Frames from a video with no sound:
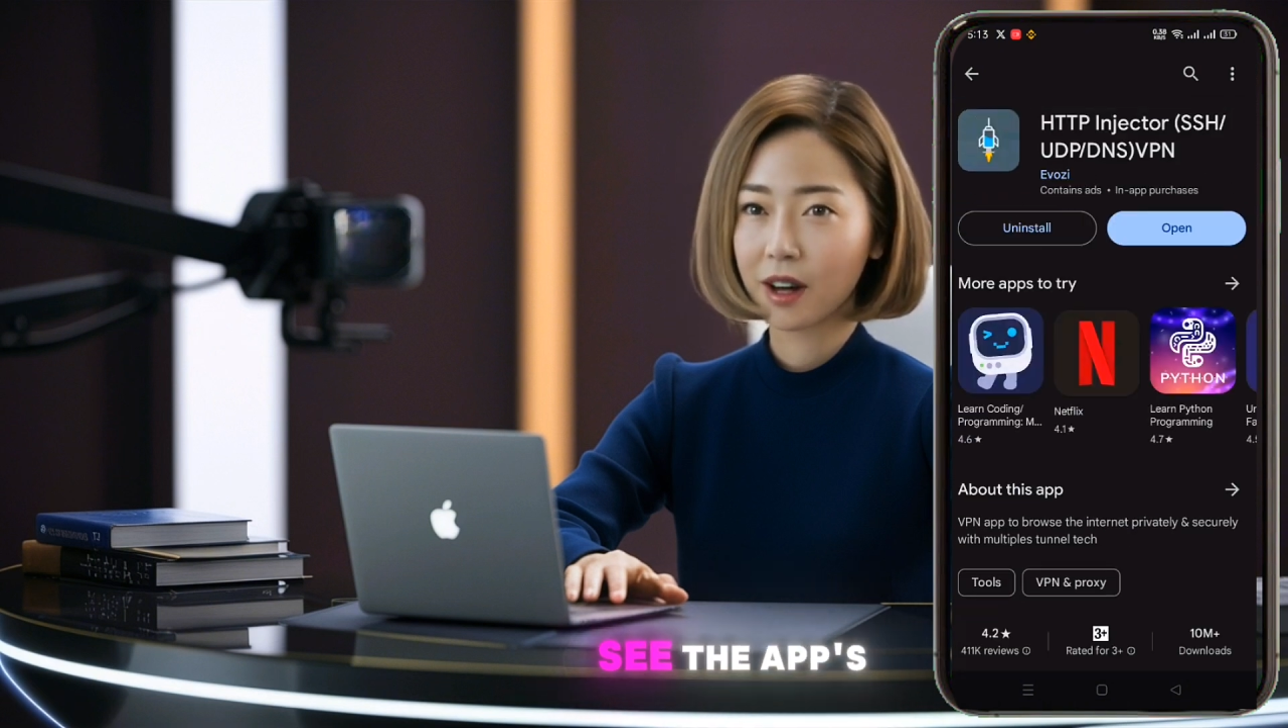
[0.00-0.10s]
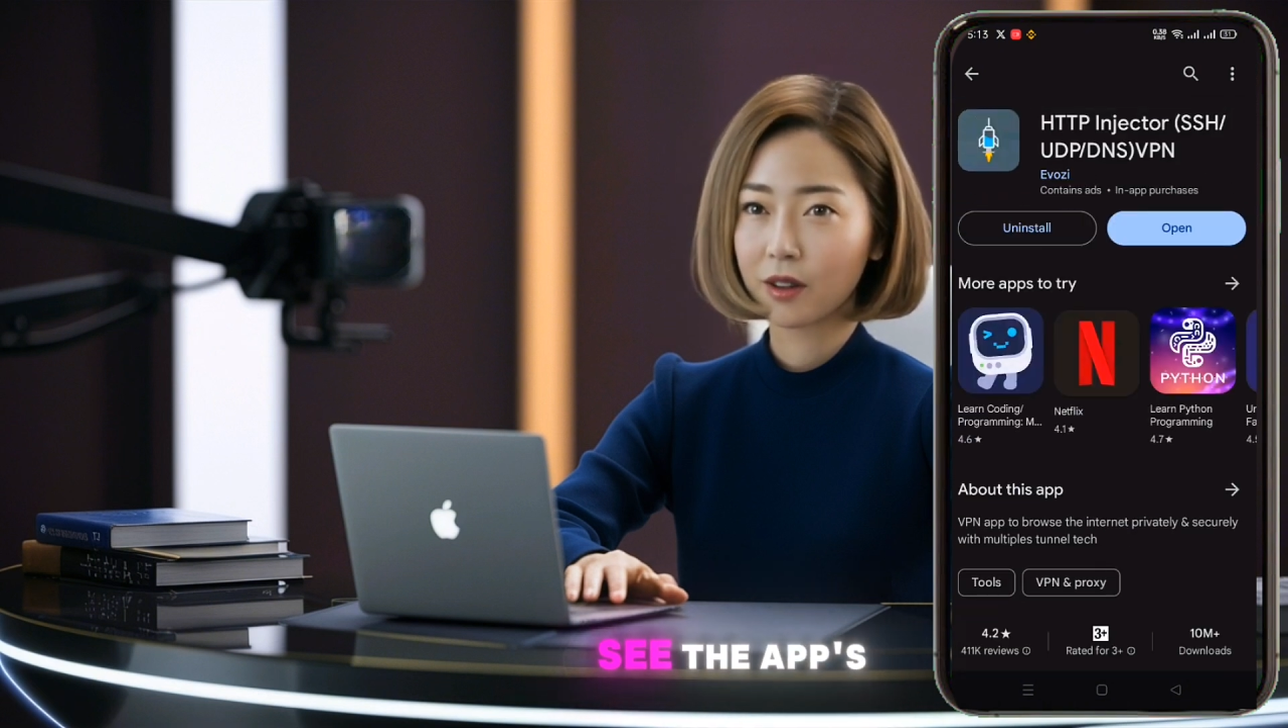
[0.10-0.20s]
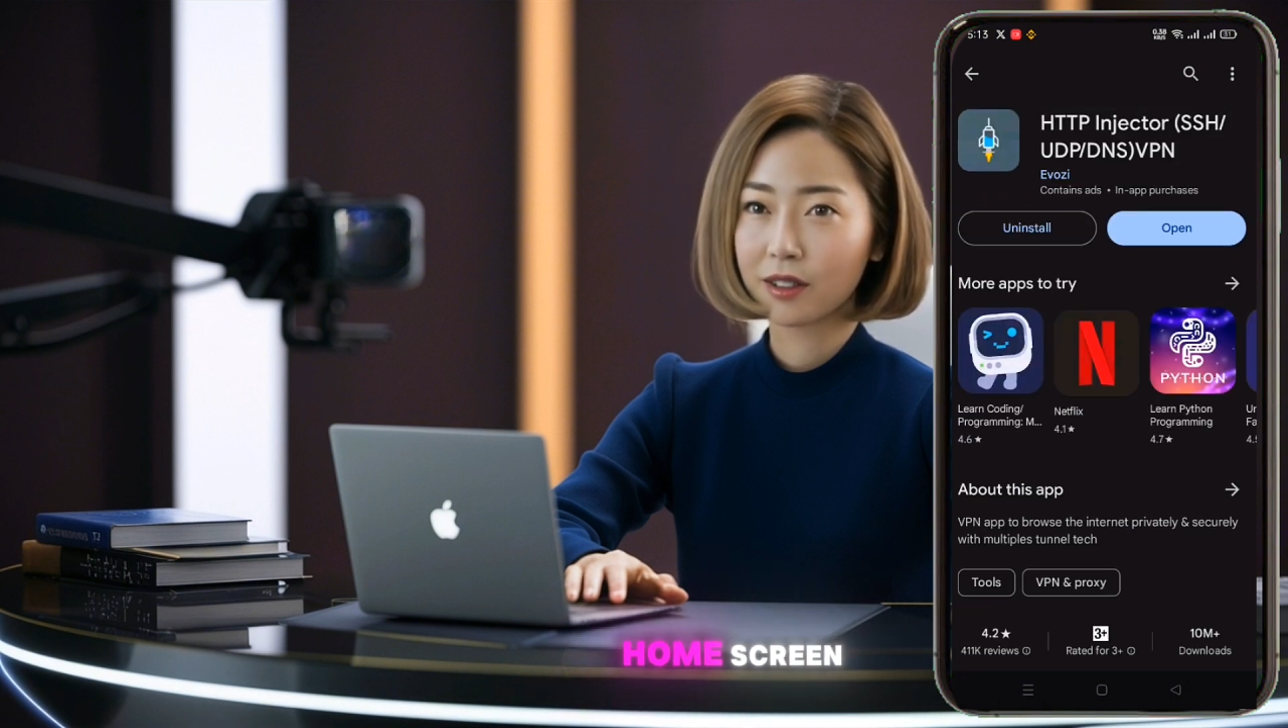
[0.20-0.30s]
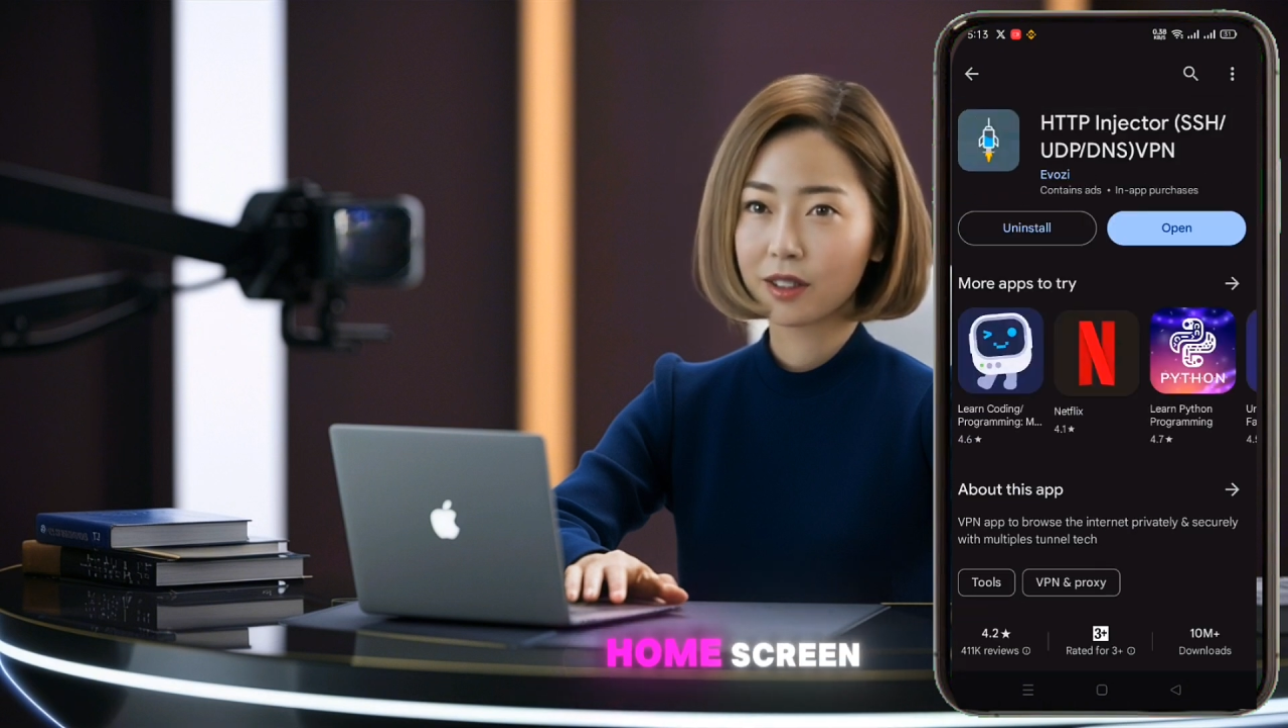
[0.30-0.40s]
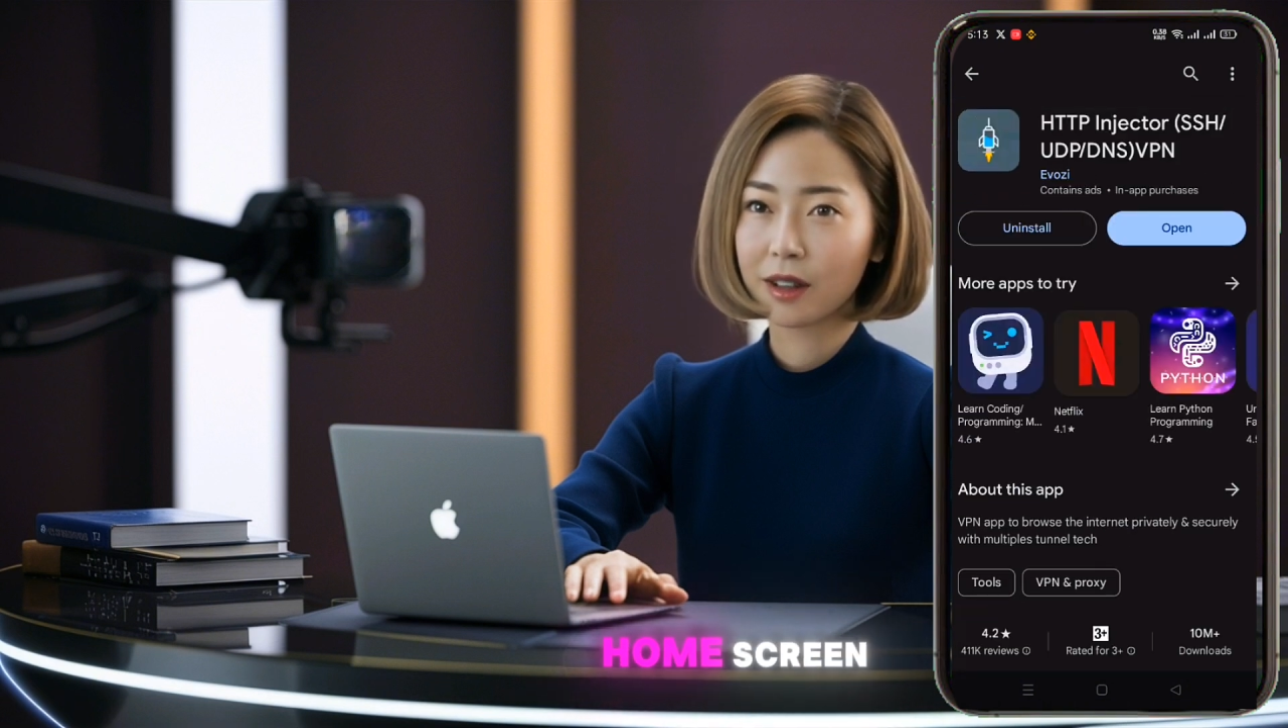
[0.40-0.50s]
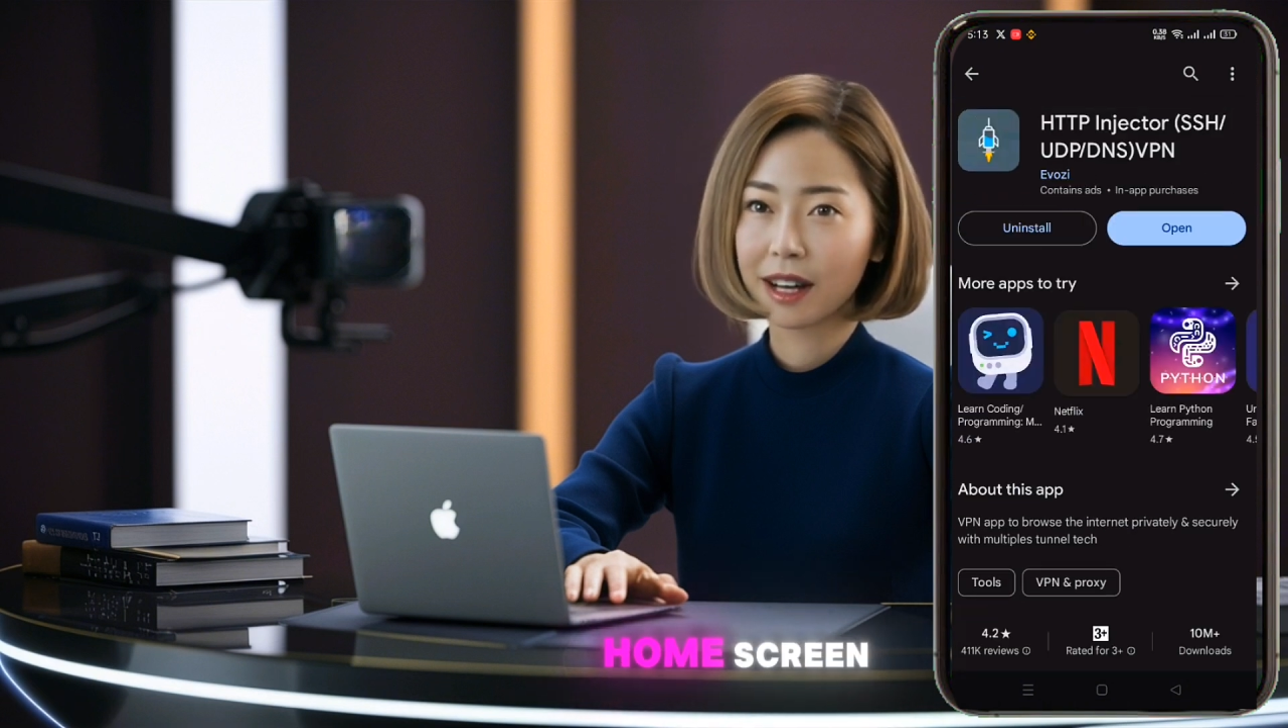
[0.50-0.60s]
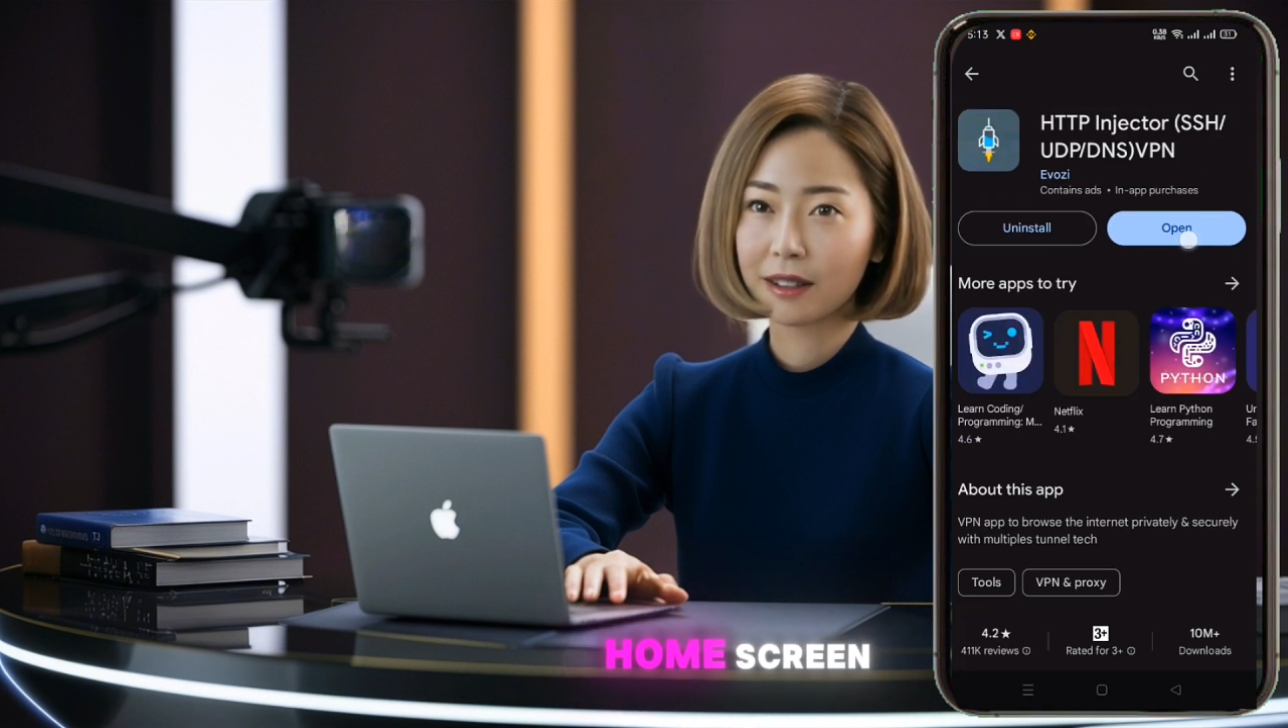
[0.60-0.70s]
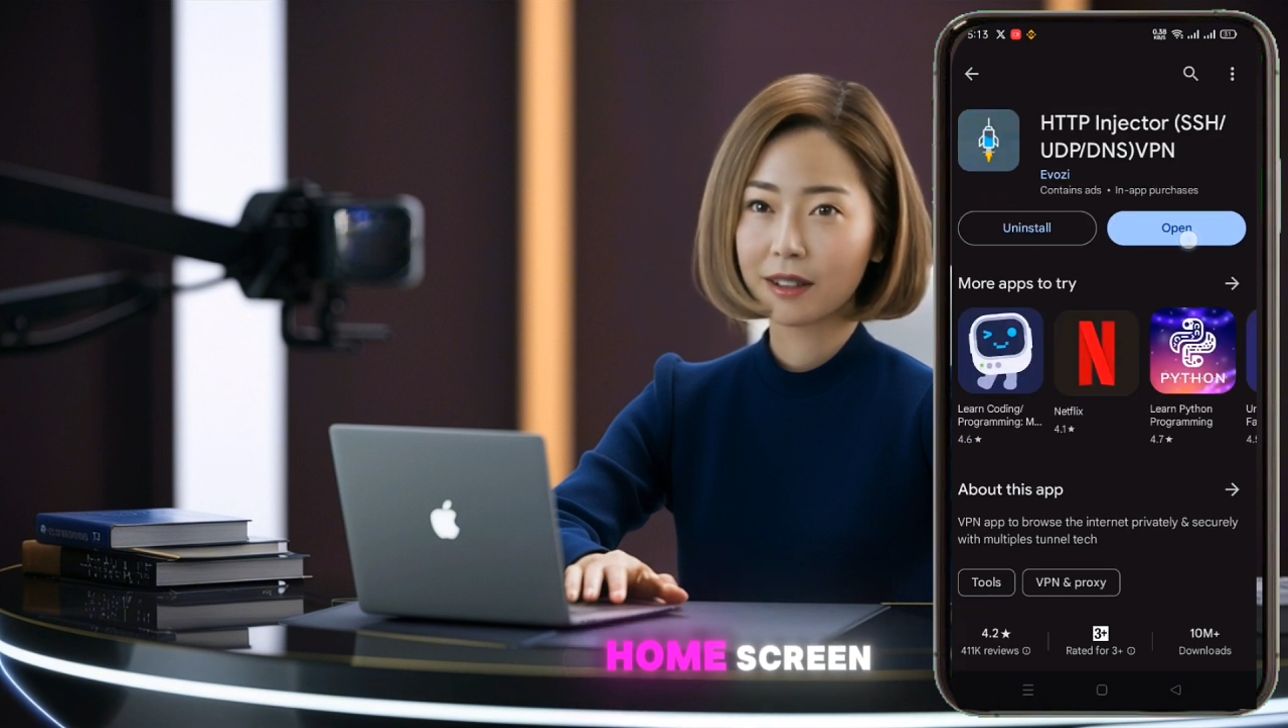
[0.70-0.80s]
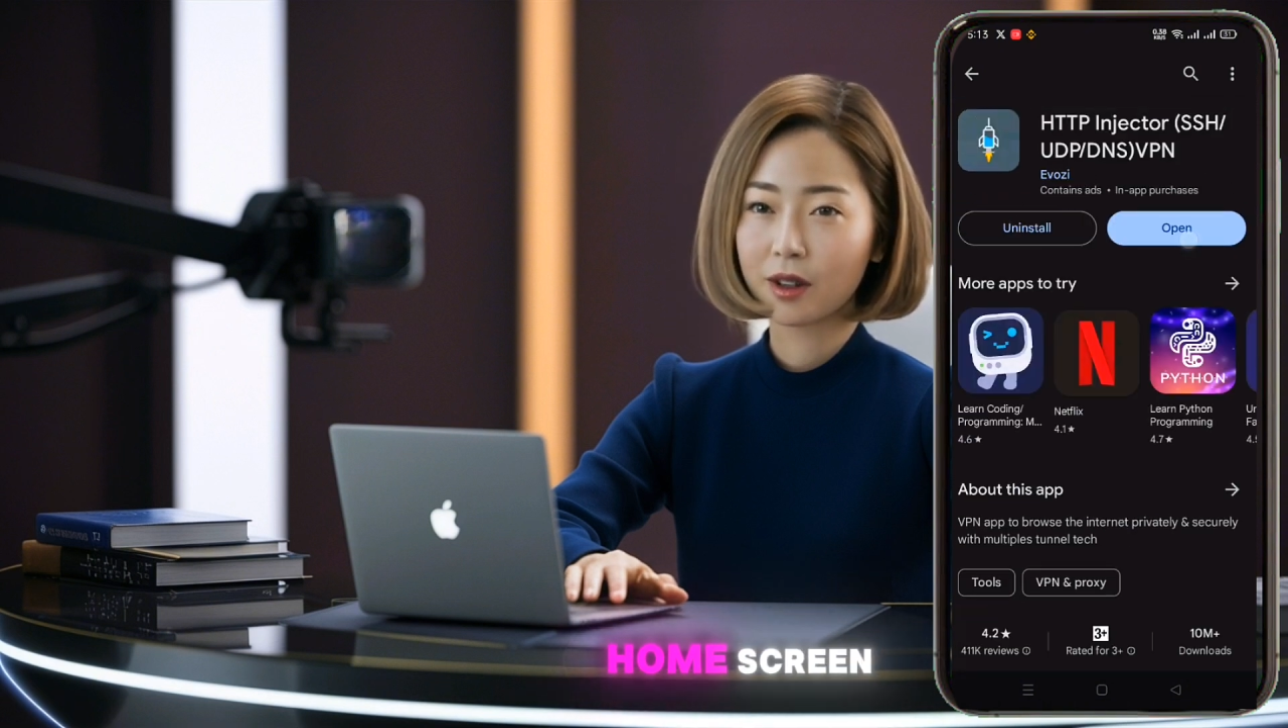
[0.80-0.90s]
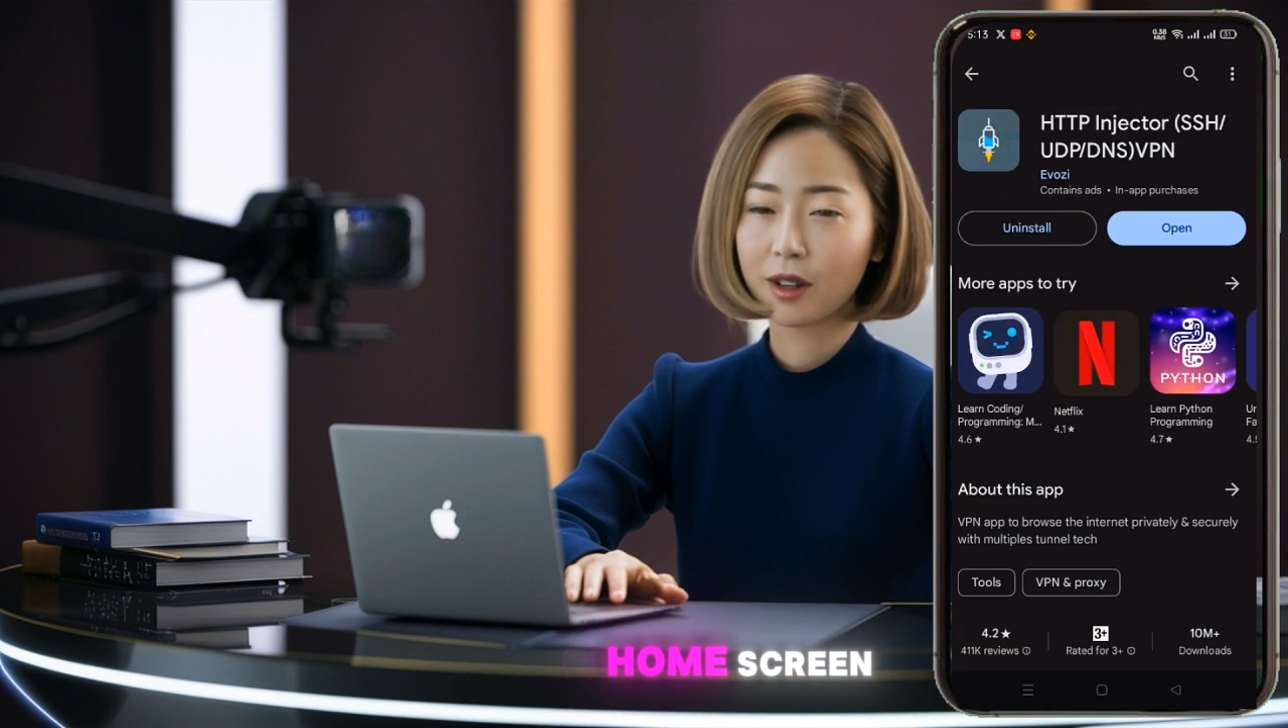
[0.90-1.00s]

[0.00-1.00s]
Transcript: home screen.